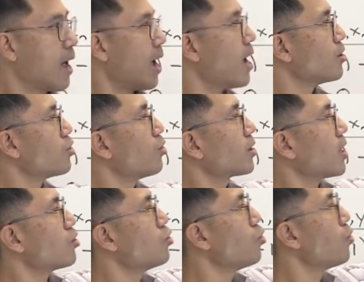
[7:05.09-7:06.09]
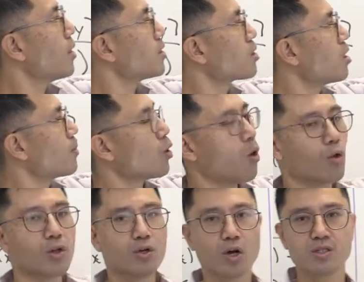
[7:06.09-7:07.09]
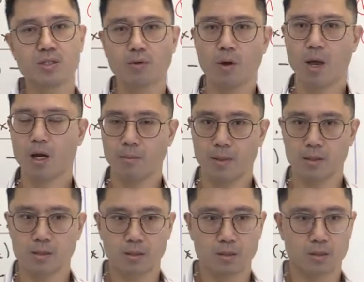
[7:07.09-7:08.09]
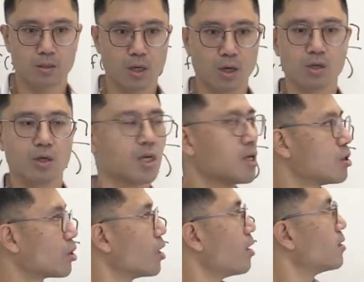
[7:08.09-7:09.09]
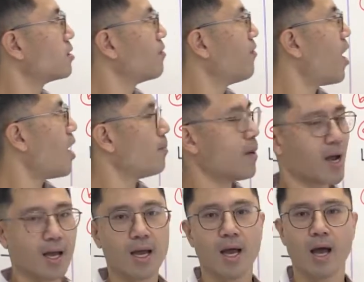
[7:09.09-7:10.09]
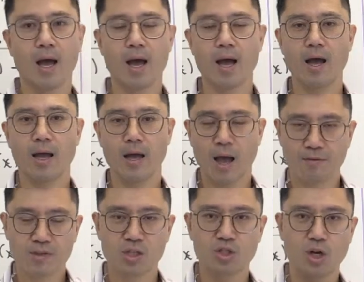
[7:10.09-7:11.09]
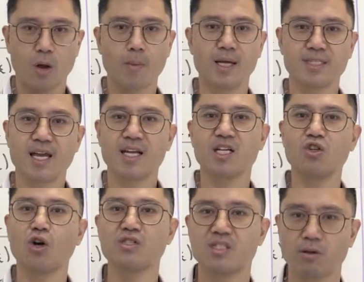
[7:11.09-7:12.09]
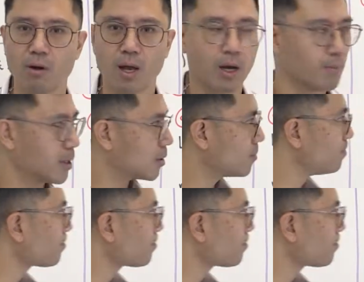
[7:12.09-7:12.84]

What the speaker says: and you look at U is going to be all the non-zero elements. So here you're going to divide by having the denominator any non-zero element.